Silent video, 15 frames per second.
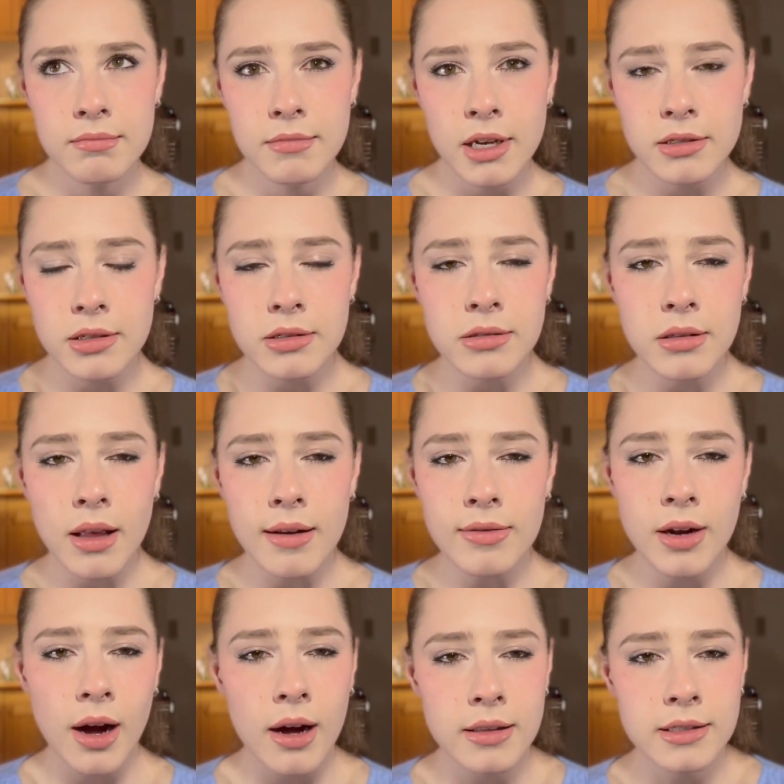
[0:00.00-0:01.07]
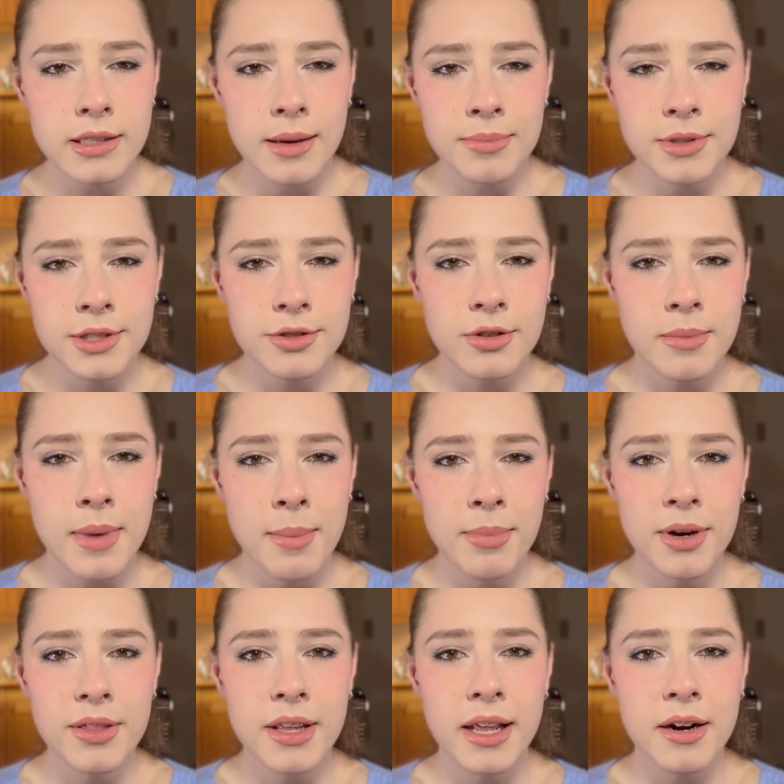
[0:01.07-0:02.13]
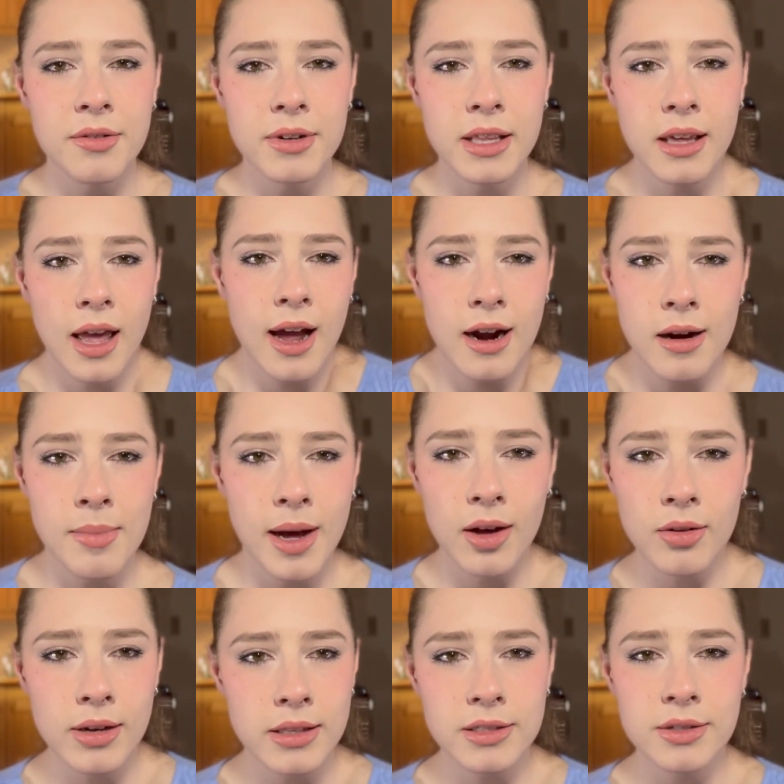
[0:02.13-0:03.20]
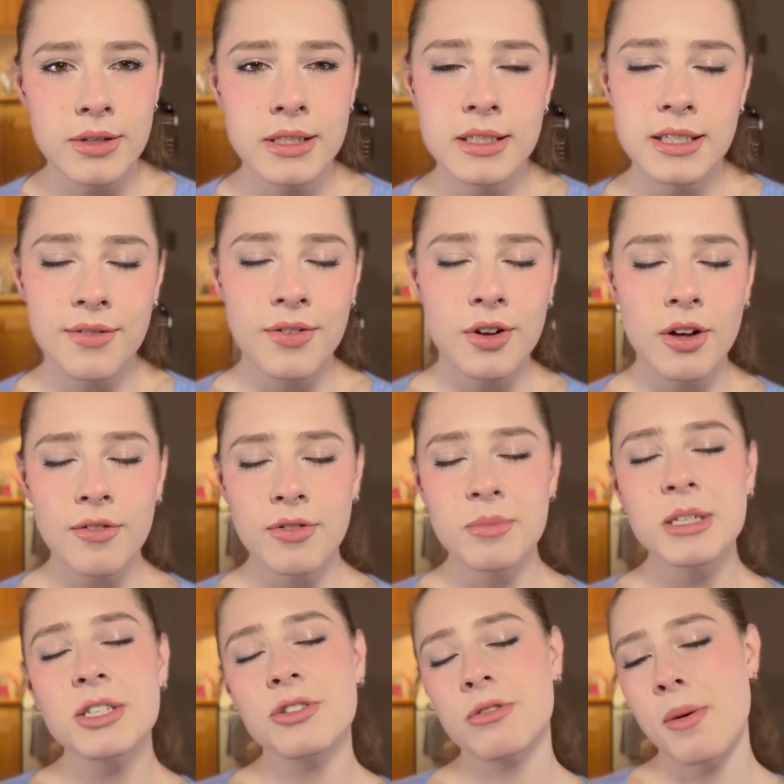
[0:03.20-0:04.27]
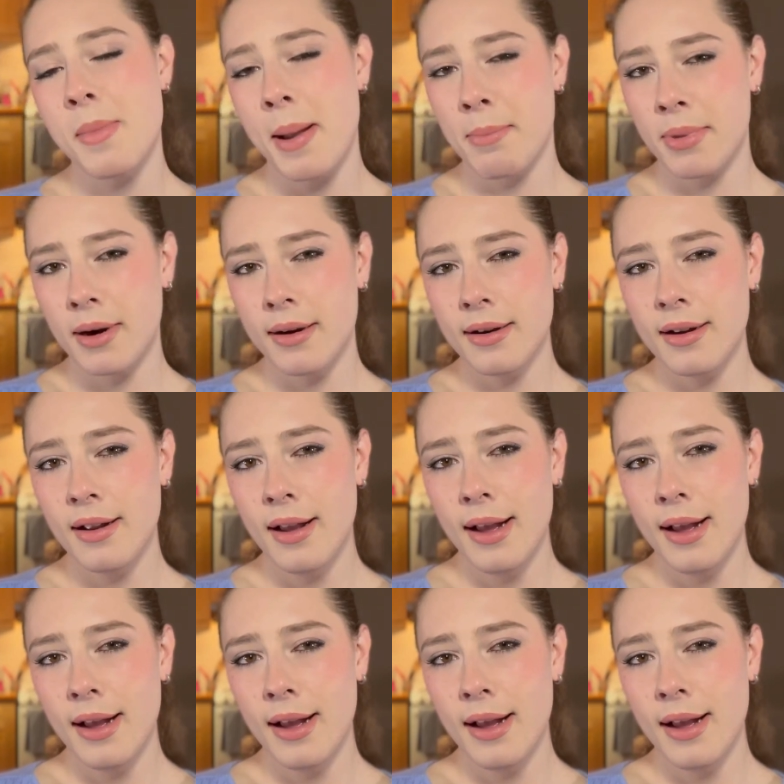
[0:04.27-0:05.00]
it's just a lot of concepts to remember that I don't really care about. And so it's difficult for me to remember.